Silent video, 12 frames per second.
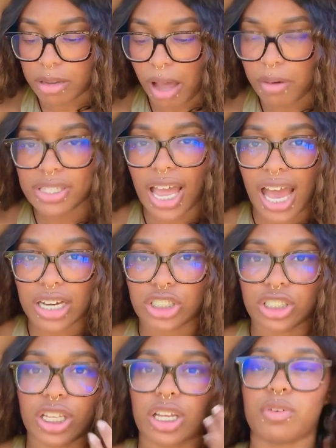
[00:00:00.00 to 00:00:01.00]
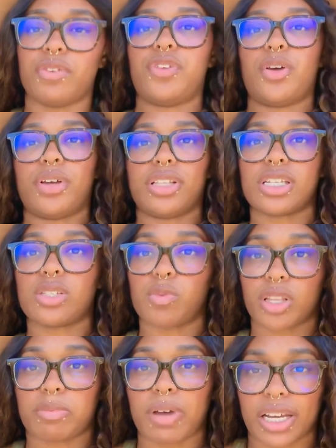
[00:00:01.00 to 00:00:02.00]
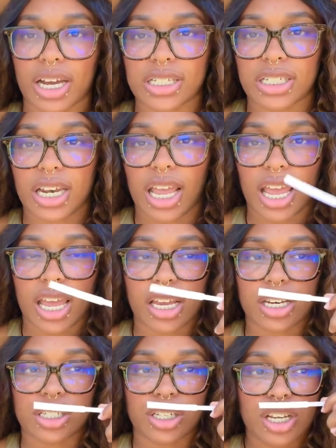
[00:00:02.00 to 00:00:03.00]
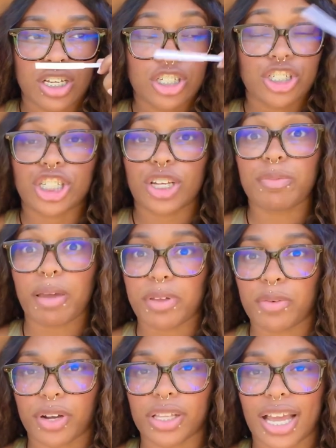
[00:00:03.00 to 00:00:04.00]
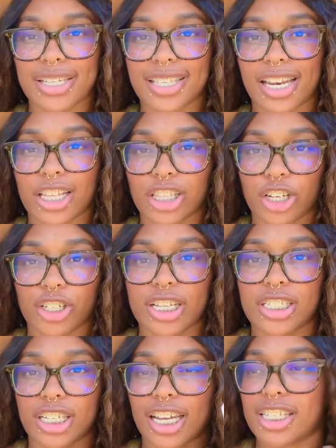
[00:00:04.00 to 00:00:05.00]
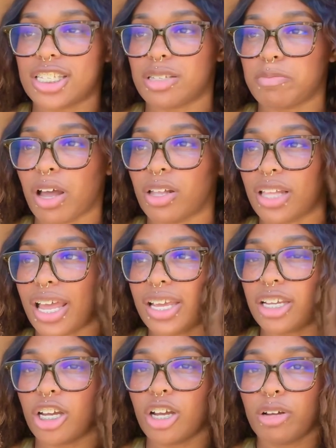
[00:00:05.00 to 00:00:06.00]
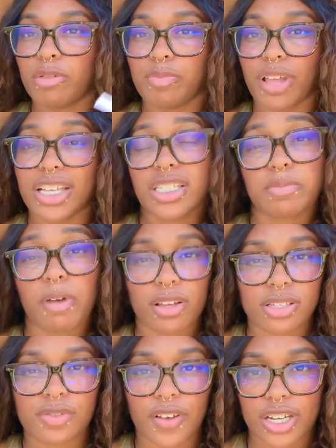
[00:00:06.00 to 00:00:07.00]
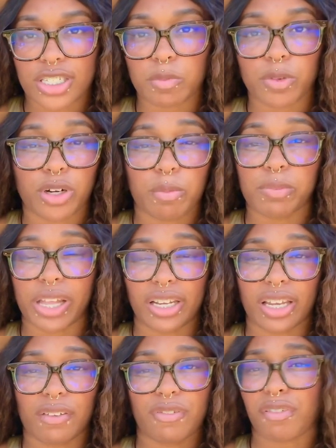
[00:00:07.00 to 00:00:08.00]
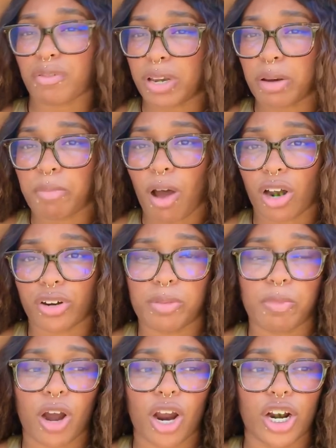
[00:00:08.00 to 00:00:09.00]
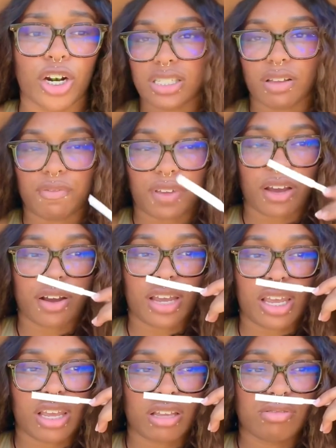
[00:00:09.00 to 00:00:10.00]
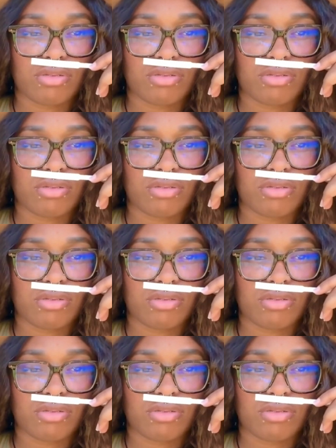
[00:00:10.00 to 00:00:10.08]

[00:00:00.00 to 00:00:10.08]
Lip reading: was actually reviewing this with my cousin and she made me realize that it literally does smell like, it smells very similar to, like, if you've ever been in Pottery Barn, it's a very